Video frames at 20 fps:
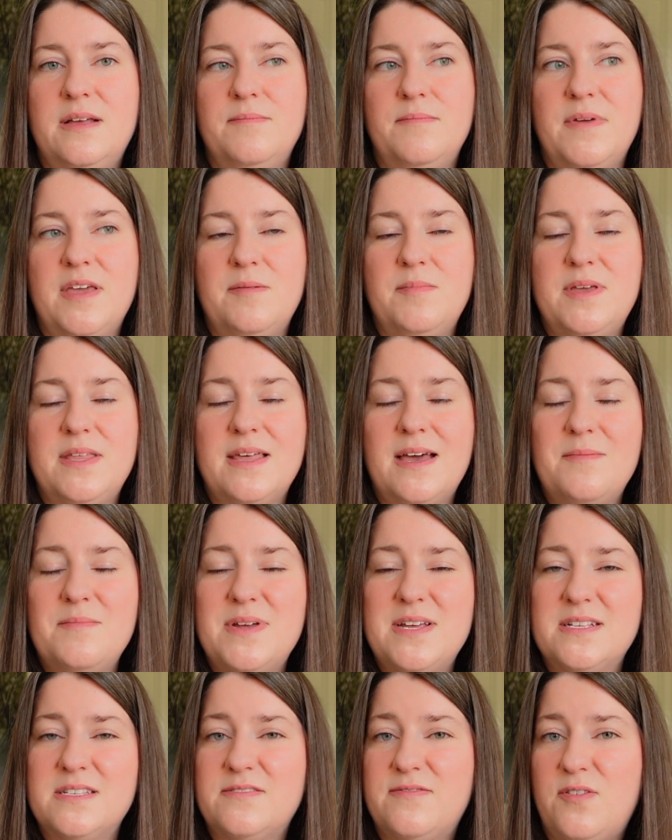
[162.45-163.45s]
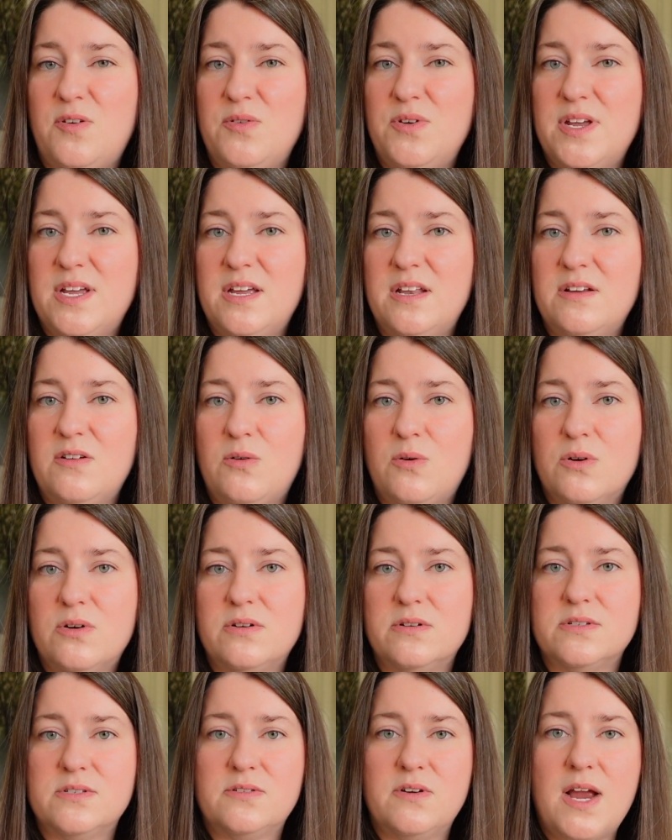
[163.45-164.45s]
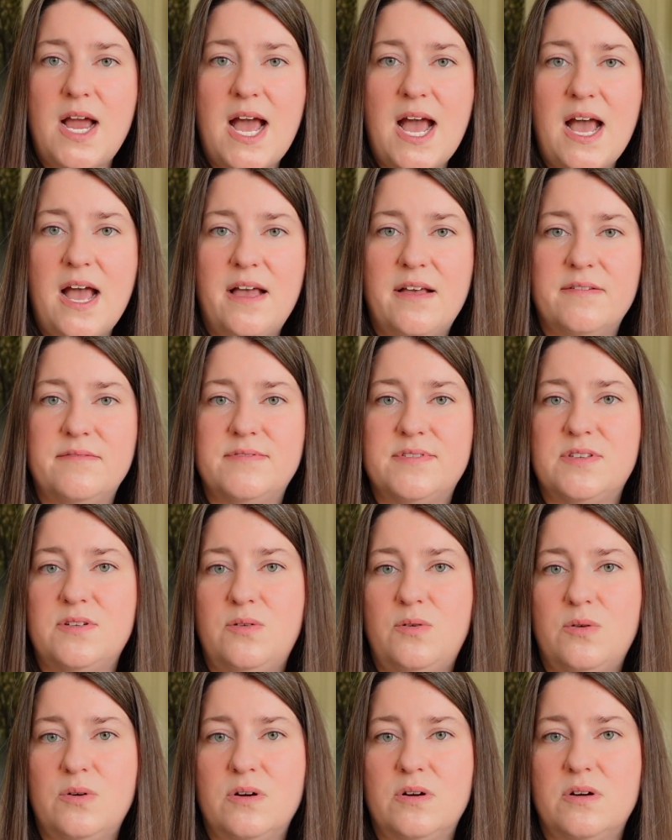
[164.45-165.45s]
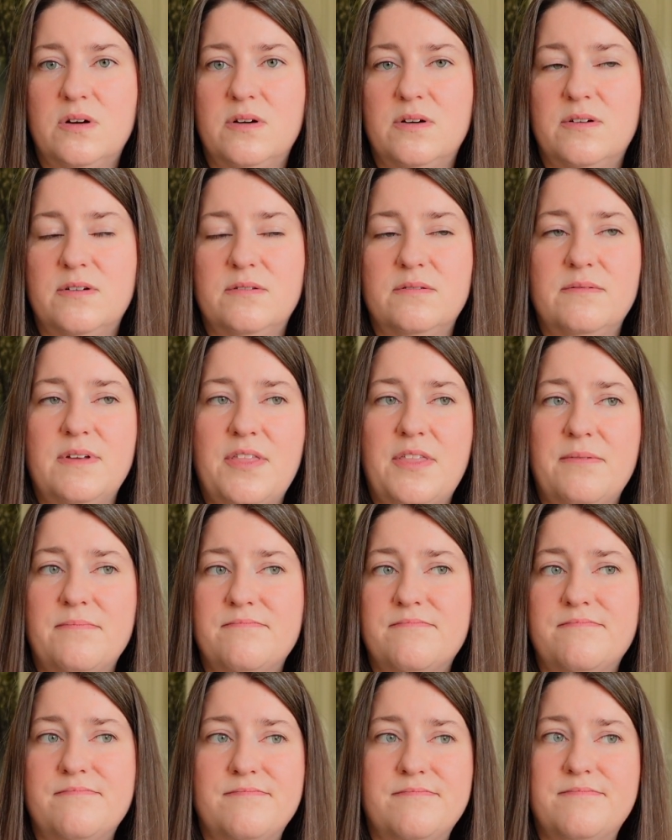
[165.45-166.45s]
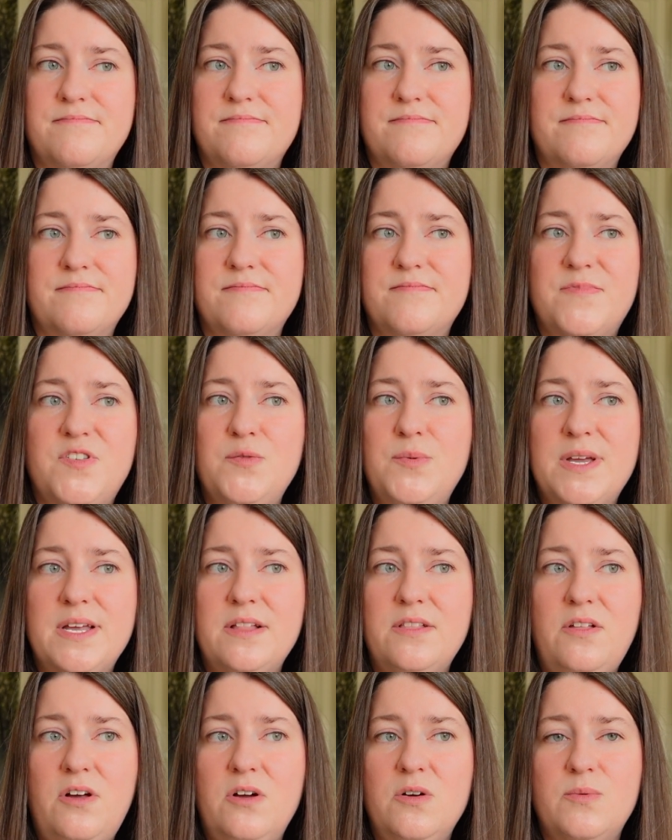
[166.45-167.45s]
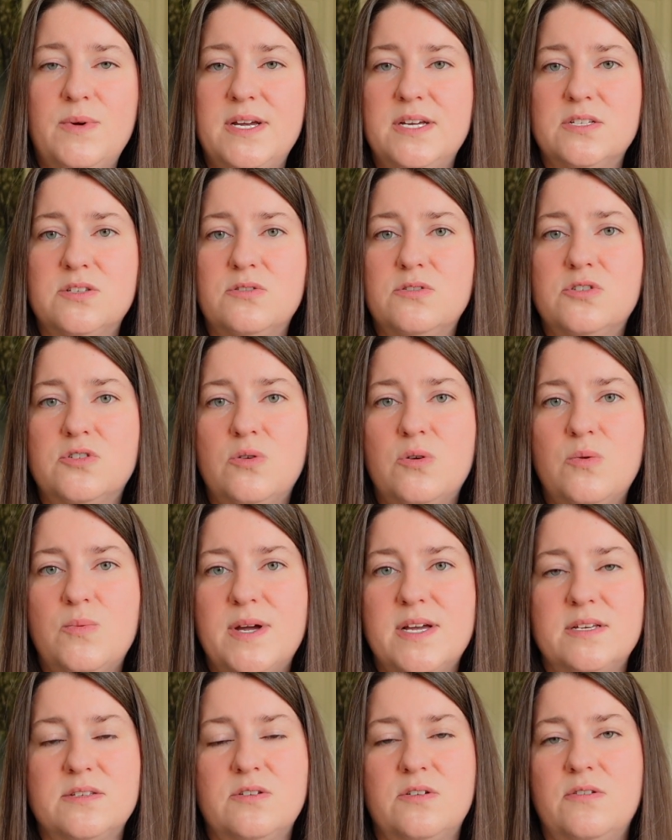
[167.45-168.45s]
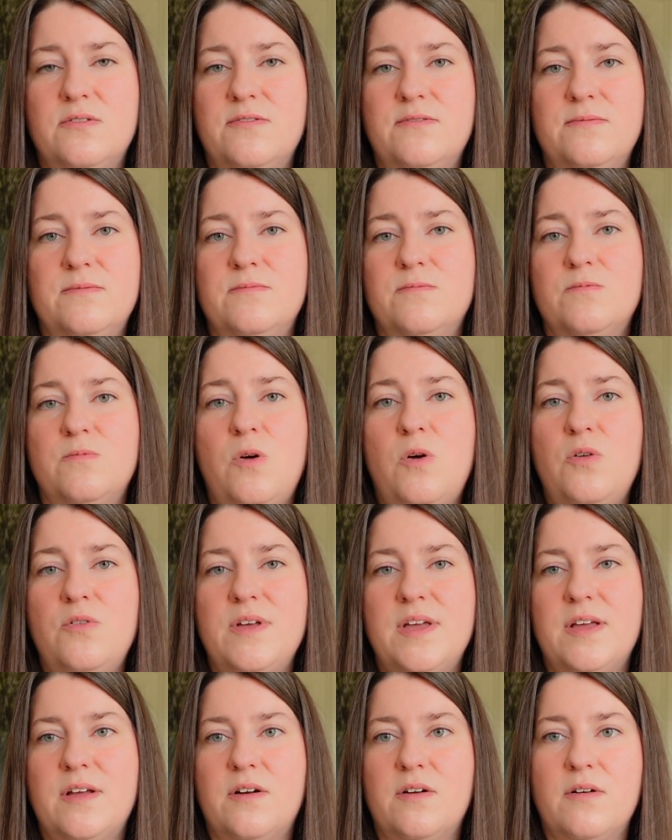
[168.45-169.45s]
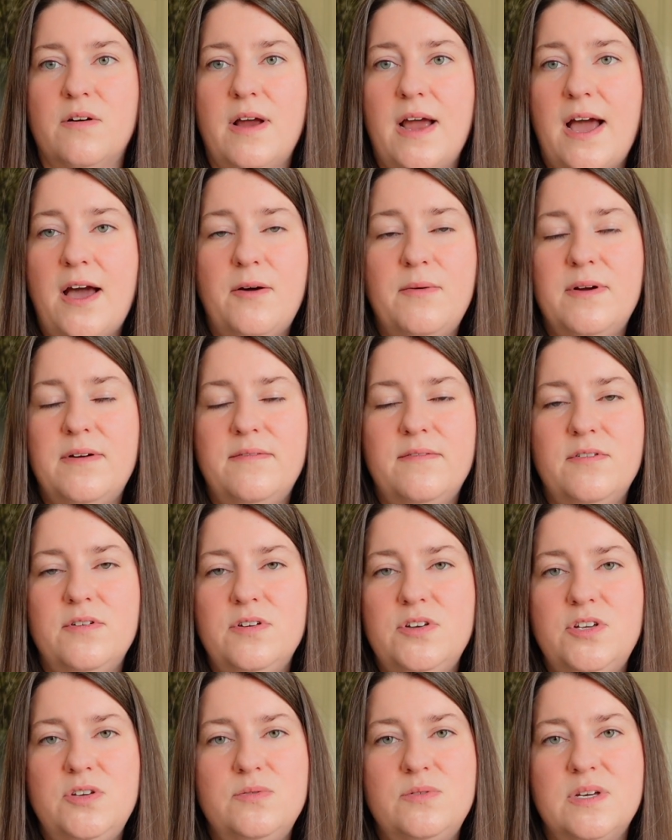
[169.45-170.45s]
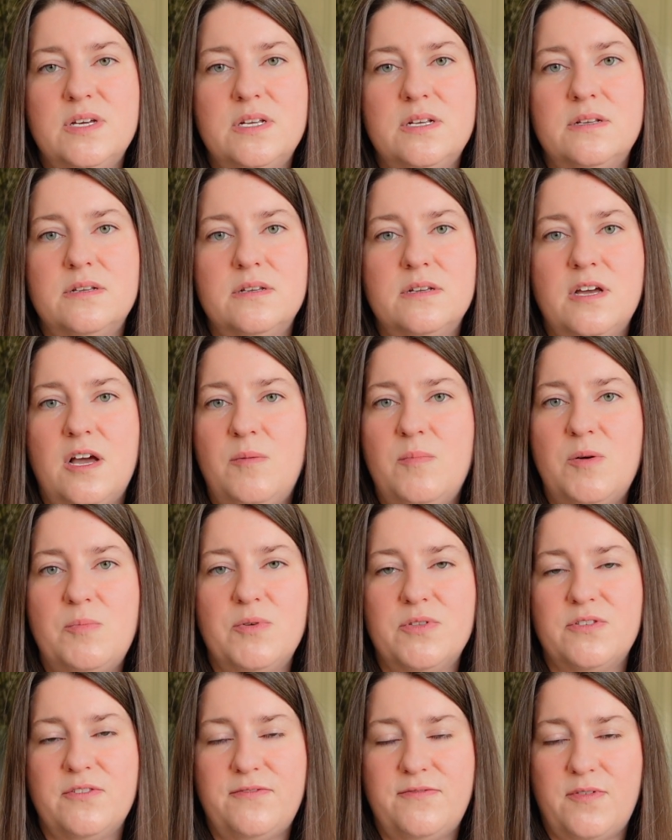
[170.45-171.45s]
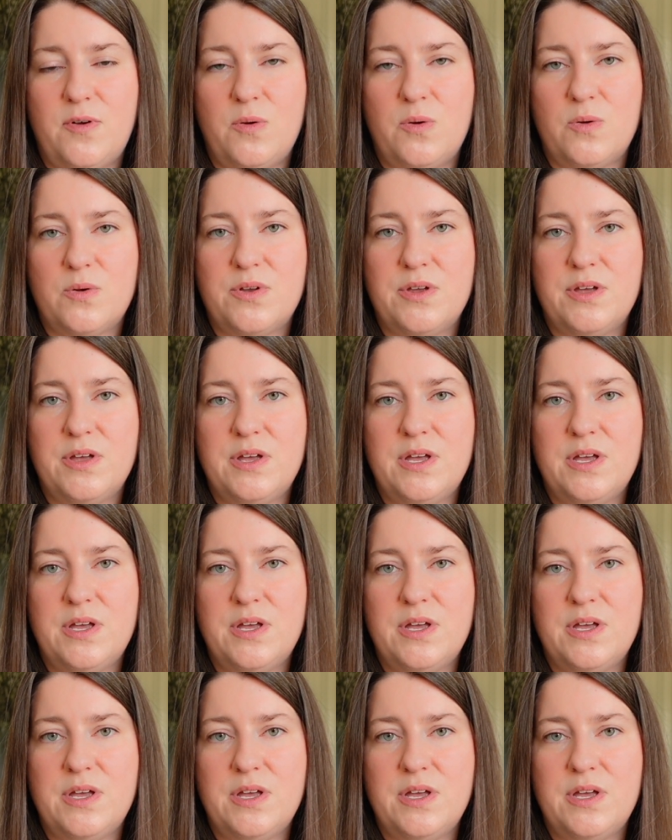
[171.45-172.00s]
Maybe that means folding in quarters or halves, or doing it long ways or short ways, or rolling, or however you can come up with the fold.